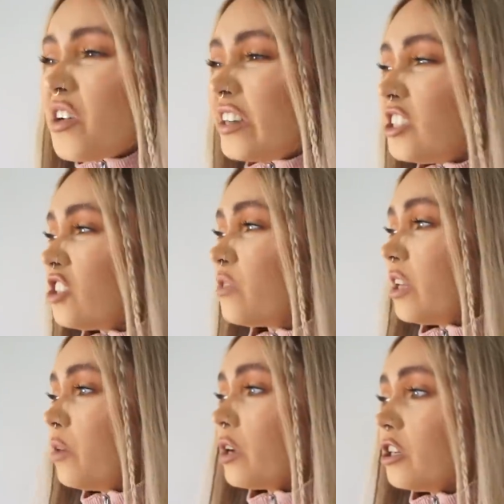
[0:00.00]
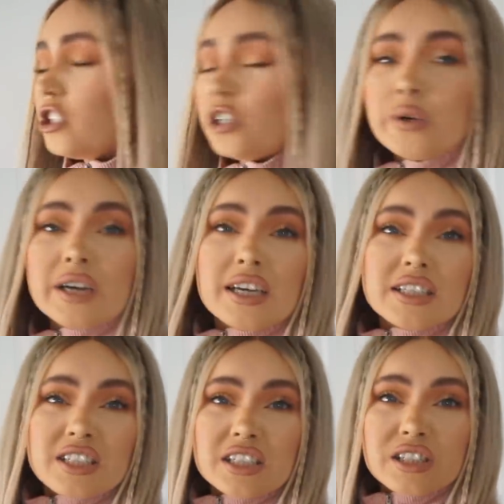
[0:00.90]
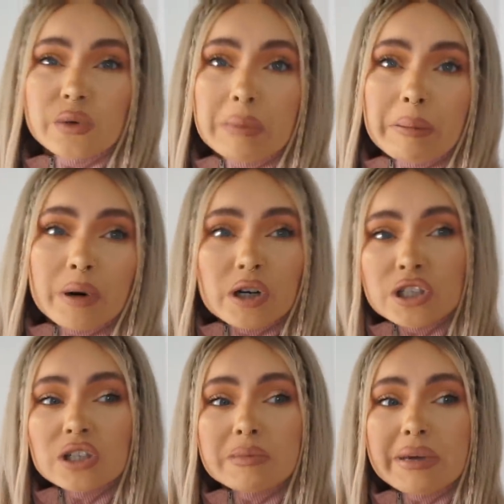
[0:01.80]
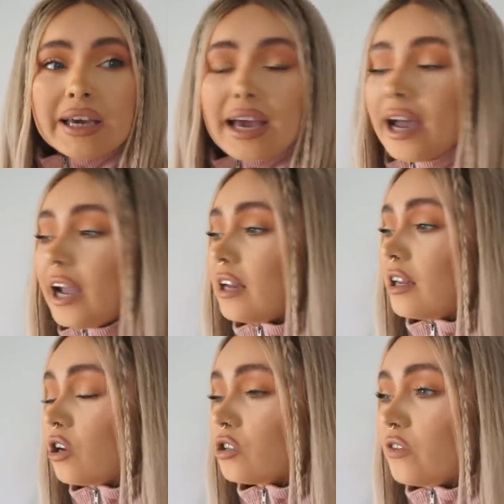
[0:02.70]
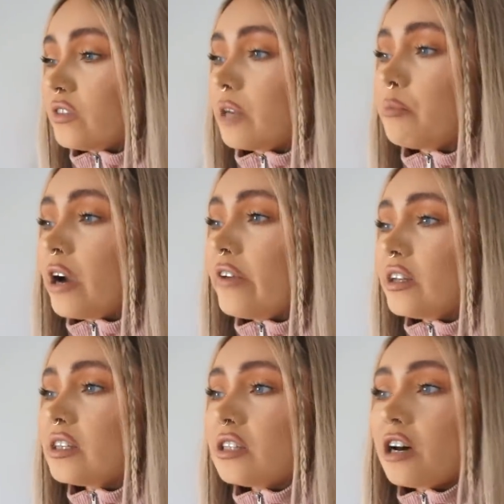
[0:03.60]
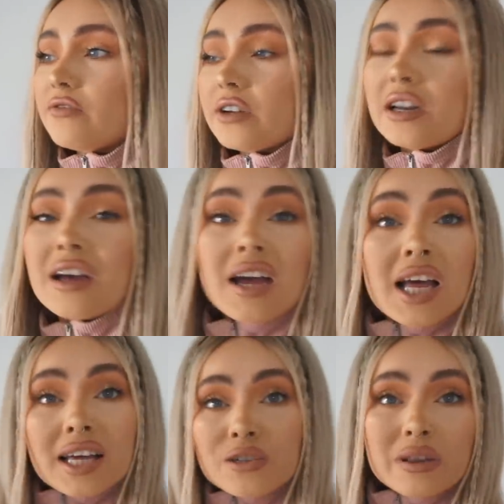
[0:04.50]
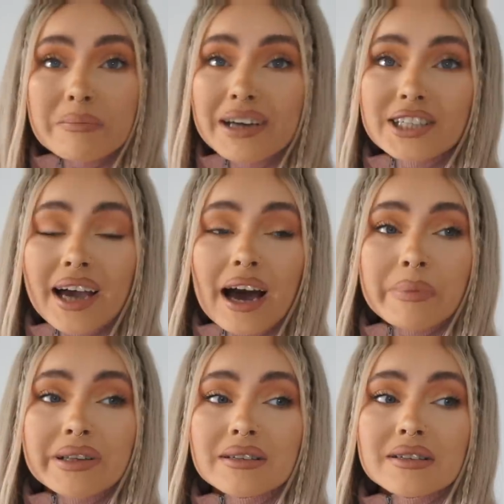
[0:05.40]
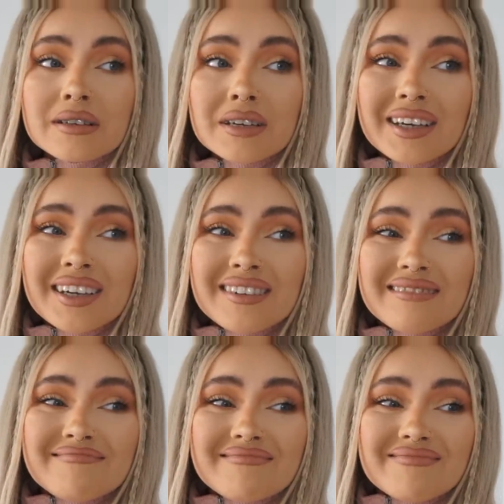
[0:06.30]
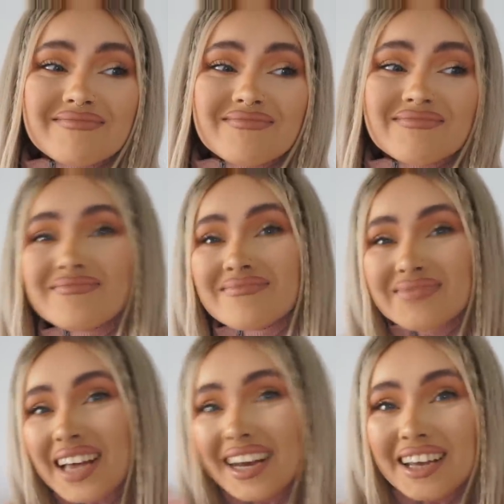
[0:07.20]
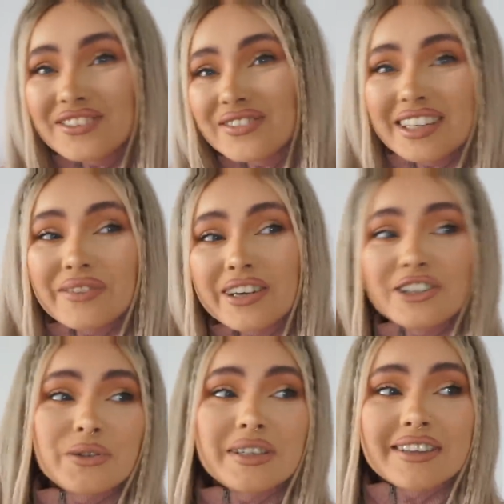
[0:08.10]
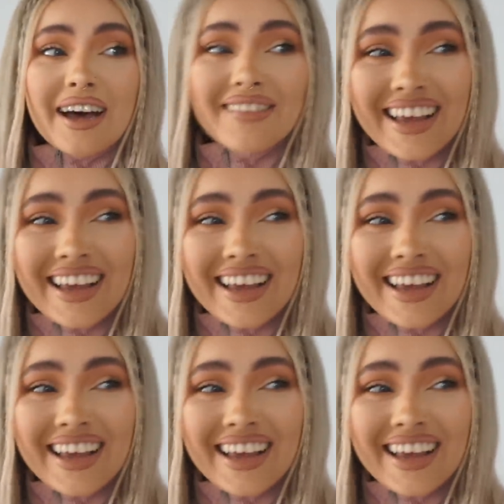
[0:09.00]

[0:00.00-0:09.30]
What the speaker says: I just don't really want to show it. It's just a wee bit personal to me and kind. And it's obviously private and stuff. And that's where the magic happens. And I don't really want to show you that.